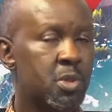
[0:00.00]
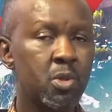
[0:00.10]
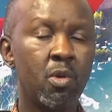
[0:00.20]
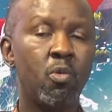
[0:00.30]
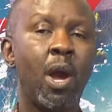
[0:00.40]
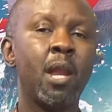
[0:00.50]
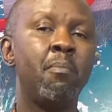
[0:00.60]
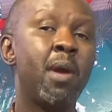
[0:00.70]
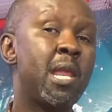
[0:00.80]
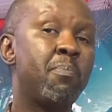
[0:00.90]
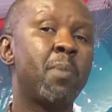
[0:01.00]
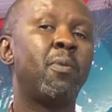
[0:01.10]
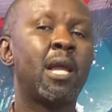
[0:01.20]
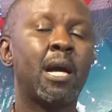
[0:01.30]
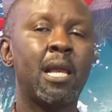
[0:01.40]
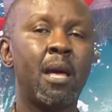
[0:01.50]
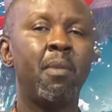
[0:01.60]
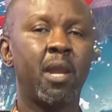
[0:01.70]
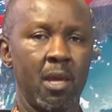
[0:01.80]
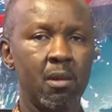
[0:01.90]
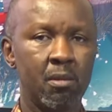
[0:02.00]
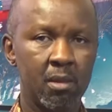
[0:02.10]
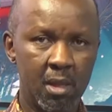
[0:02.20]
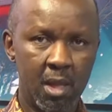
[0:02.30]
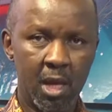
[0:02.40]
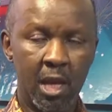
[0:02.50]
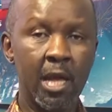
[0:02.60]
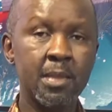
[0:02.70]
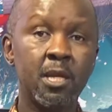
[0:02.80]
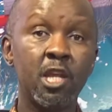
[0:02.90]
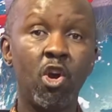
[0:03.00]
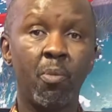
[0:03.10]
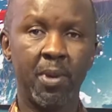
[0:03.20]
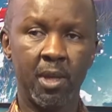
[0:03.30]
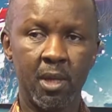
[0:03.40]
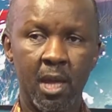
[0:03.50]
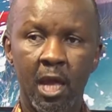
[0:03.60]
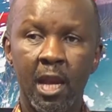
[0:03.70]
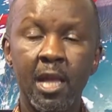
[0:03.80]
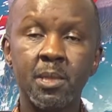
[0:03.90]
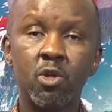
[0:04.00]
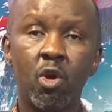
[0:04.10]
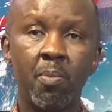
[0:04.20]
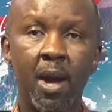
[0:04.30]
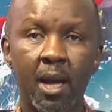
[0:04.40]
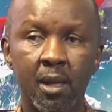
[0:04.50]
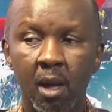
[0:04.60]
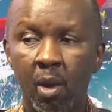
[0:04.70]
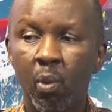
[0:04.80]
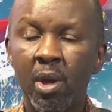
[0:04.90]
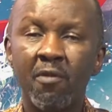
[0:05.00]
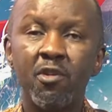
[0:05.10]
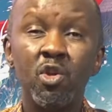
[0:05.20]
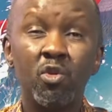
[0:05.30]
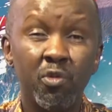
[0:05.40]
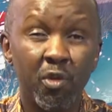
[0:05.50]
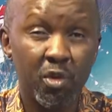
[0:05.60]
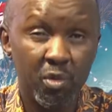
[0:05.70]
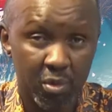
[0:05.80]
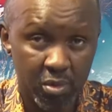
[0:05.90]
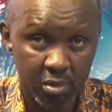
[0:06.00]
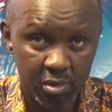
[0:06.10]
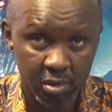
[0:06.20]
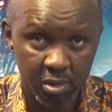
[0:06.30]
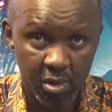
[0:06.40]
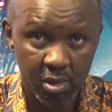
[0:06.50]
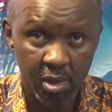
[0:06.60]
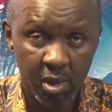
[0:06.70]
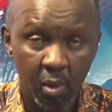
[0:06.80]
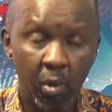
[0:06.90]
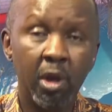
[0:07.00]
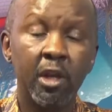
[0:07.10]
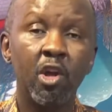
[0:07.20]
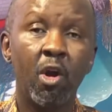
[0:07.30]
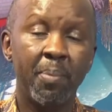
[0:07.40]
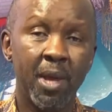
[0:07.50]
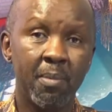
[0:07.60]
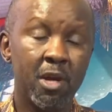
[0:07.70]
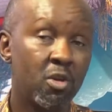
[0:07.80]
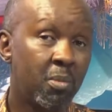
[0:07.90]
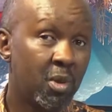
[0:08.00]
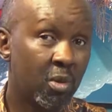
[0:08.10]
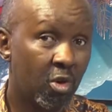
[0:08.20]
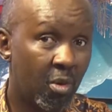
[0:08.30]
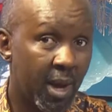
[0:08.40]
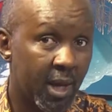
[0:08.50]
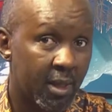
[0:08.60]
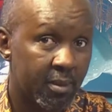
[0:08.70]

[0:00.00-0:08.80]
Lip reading: So while many people are clamoring, let's reopen, let's go back, we have news for you. We'll reopen, but nobody will go back.